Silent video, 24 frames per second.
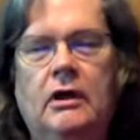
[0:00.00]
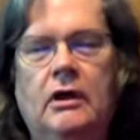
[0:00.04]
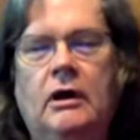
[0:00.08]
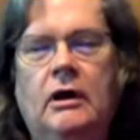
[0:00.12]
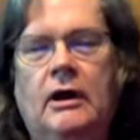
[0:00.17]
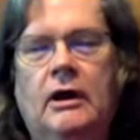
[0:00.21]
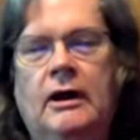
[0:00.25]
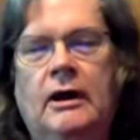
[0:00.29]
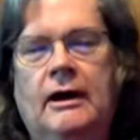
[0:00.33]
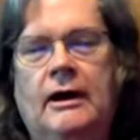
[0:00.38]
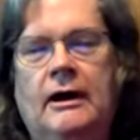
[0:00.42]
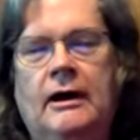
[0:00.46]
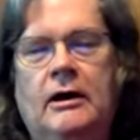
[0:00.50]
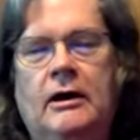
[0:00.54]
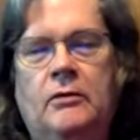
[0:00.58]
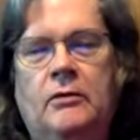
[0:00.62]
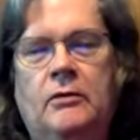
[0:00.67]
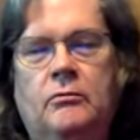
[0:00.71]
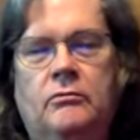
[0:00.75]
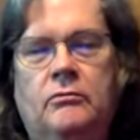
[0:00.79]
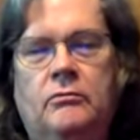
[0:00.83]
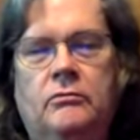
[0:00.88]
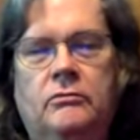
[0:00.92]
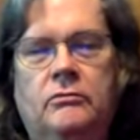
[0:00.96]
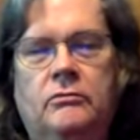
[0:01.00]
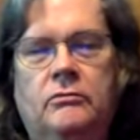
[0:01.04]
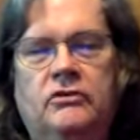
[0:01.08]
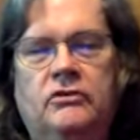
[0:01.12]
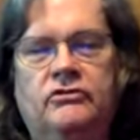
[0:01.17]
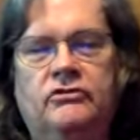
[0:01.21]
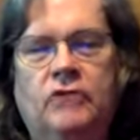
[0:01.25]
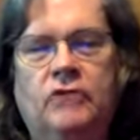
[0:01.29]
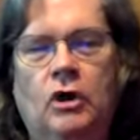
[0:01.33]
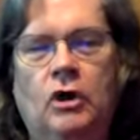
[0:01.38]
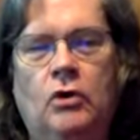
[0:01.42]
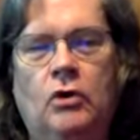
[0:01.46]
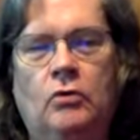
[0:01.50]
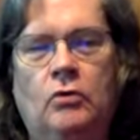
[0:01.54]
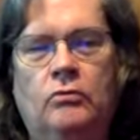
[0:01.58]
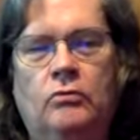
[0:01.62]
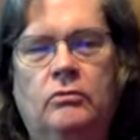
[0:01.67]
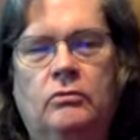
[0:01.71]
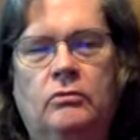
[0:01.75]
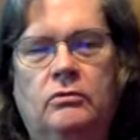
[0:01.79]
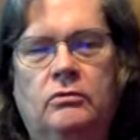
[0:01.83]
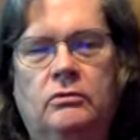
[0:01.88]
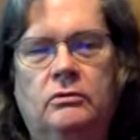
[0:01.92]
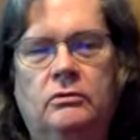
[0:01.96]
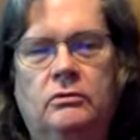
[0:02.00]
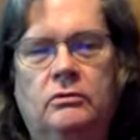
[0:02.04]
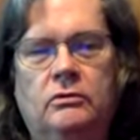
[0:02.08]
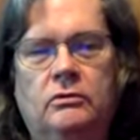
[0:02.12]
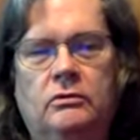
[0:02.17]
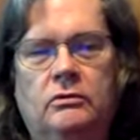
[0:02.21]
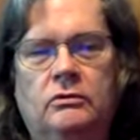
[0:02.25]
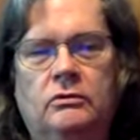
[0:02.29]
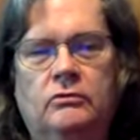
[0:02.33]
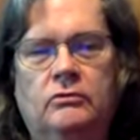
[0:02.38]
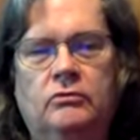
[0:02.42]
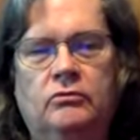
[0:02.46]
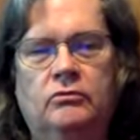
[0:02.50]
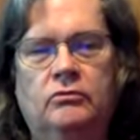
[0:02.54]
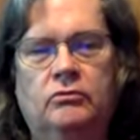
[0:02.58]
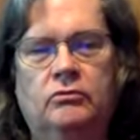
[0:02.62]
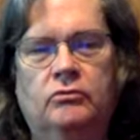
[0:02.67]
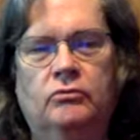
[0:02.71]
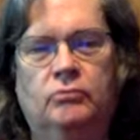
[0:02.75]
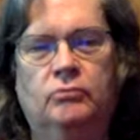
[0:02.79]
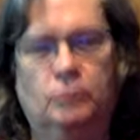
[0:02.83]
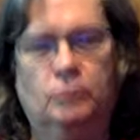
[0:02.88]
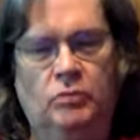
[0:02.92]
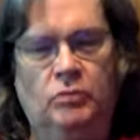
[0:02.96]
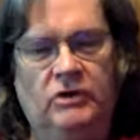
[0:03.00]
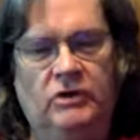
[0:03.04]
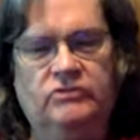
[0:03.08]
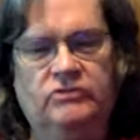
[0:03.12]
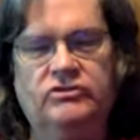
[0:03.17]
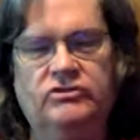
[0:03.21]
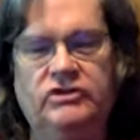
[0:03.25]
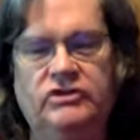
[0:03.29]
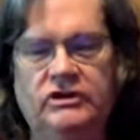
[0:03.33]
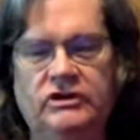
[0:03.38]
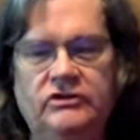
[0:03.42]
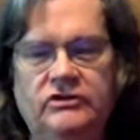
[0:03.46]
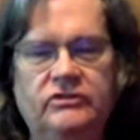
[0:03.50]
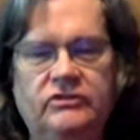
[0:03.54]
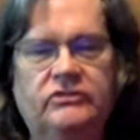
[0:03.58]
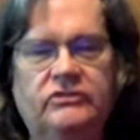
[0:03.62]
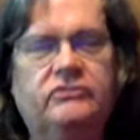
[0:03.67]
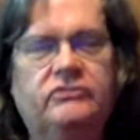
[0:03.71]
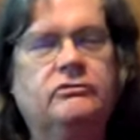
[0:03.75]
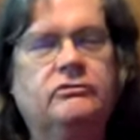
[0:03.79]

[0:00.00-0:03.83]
Um, so, but Jesus,